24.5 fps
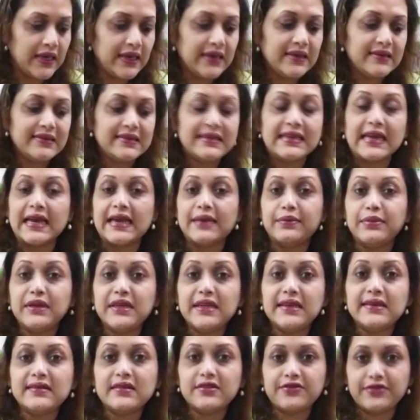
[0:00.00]
Is
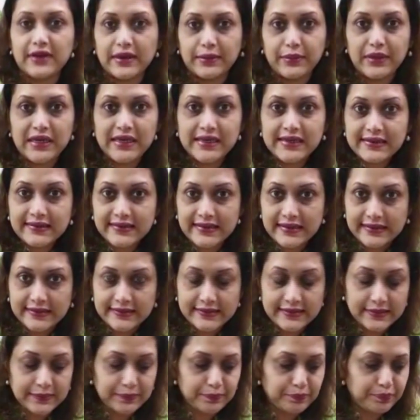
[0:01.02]
diabetes a family
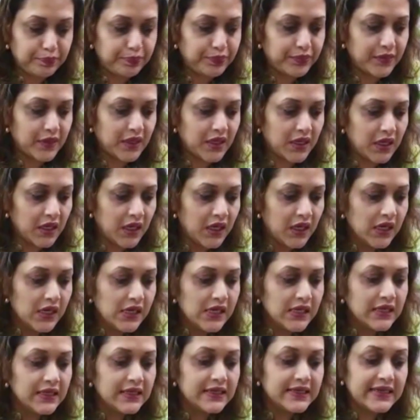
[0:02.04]
disease?
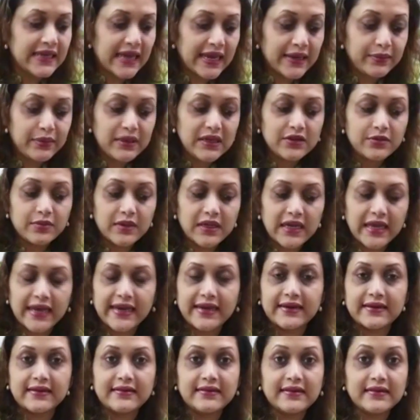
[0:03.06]
Diabetes
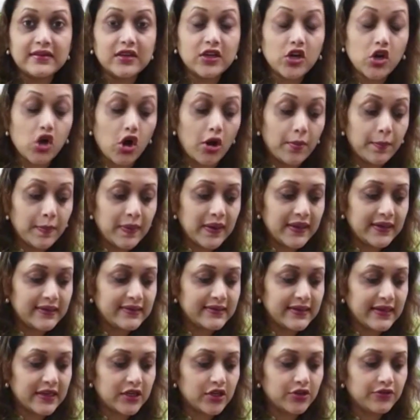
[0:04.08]
mellitus is a complex
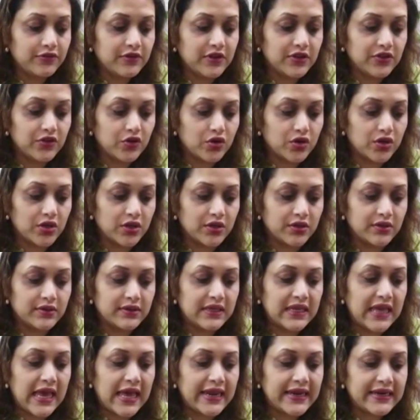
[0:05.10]
set of disorders
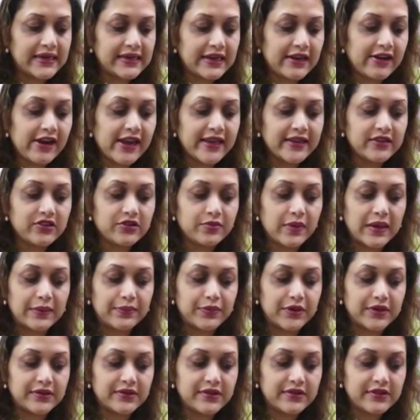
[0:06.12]
characterized by
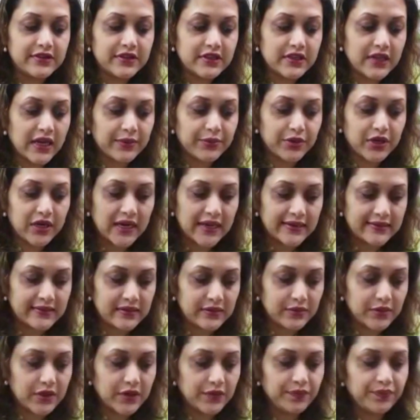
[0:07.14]
persistent
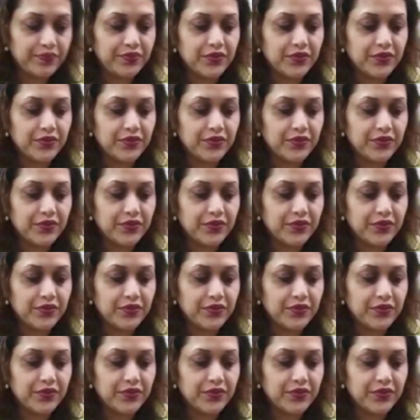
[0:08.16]
hyperglycemia,